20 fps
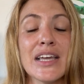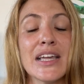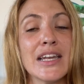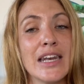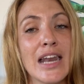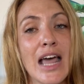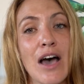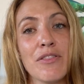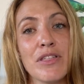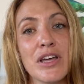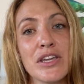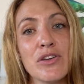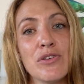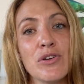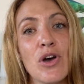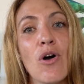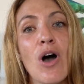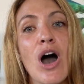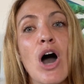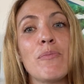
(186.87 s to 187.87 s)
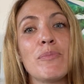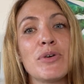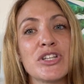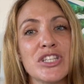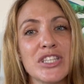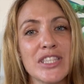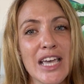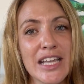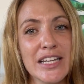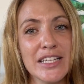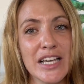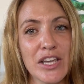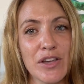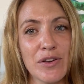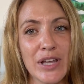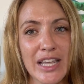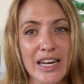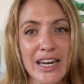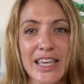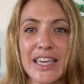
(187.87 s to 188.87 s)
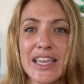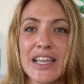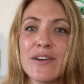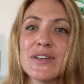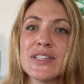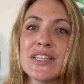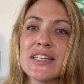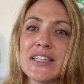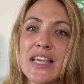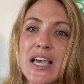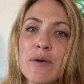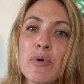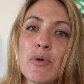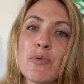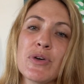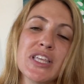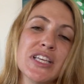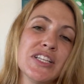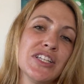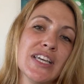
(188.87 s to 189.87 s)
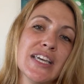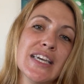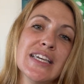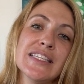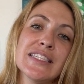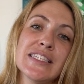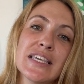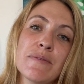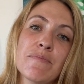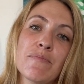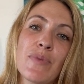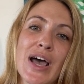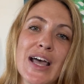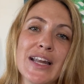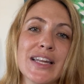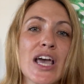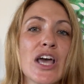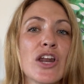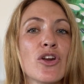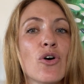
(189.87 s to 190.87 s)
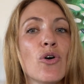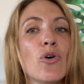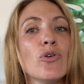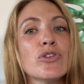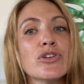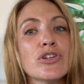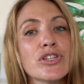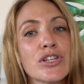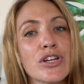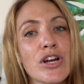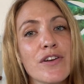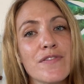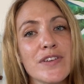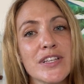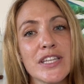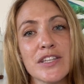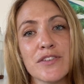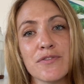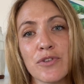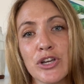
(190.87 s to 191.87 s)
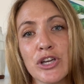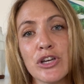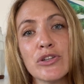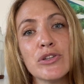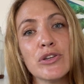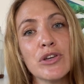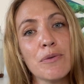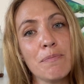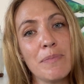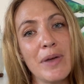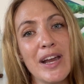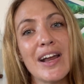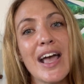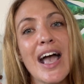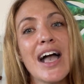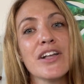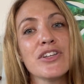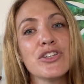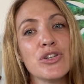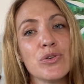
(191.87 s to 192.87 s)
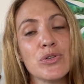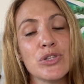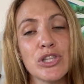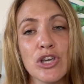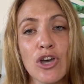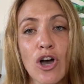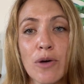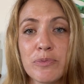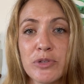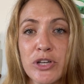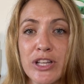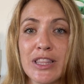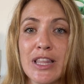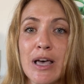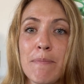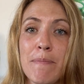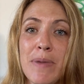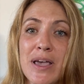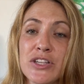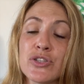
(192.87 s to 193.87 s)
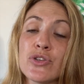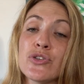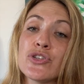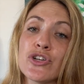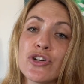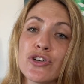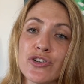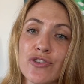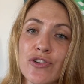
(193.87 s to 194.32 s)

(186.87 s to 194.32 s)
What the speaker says: Now that you know how much data you need, here's a table with each eSIM brand and all their services for you to compare and choose the option that best suits your